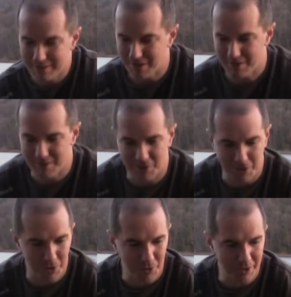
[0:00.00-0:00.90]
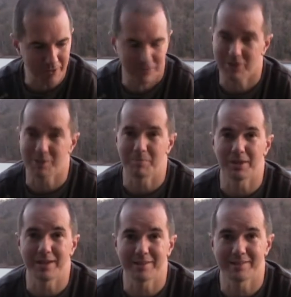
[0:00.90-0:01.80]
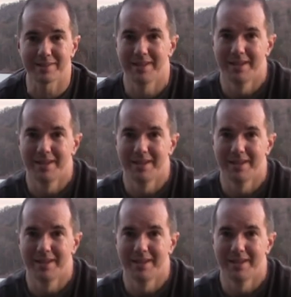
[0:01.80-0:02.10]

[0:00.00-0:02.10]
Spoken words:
So this is going to hold that fish in place.